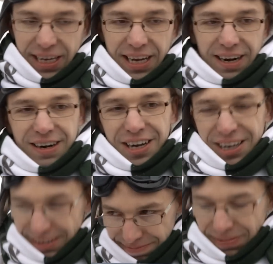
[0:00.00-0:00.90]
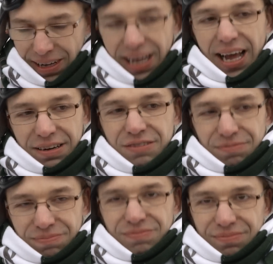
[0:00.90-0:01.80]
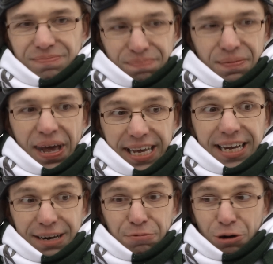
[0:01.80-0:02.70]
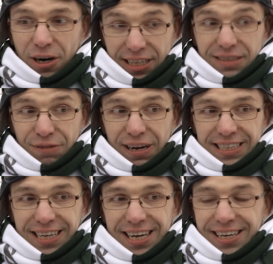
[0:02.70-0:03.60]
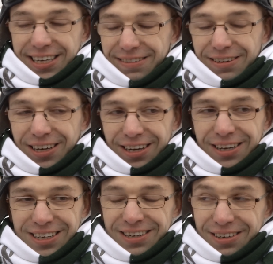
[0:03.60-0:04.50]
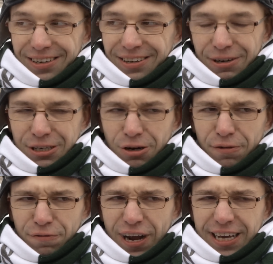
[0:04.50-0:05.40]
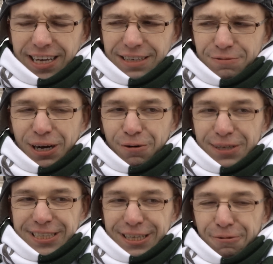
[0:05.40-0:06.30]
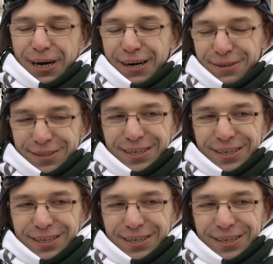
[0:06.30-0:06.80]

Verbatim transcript: here and making it work. It's quite exciting and uh, quite nerve-wracking as well once in a while.